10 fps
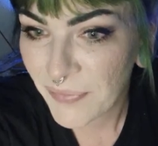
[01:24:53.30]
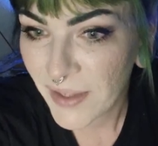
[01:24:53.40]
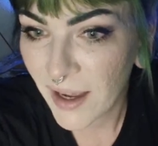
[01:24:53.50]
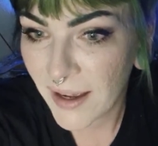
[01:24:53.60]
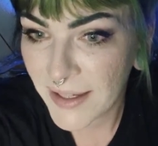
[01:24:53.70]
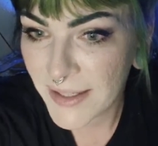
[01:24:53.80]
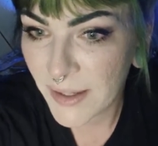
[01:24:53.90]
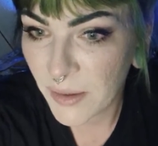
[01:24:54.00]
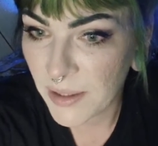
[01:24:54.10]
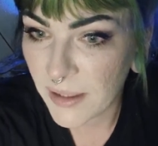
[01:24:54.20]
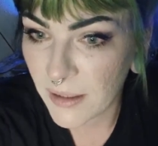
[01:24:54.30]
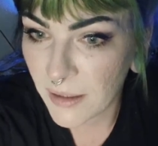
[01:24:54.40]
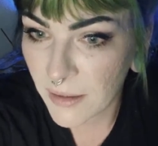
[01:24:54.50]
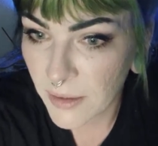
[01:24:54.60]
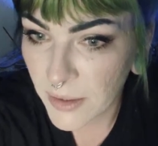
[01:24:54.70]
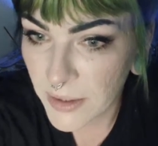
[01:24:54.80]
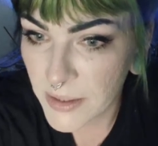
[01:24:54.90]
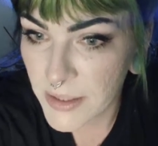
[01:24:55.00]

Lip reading: Hi, Zoe or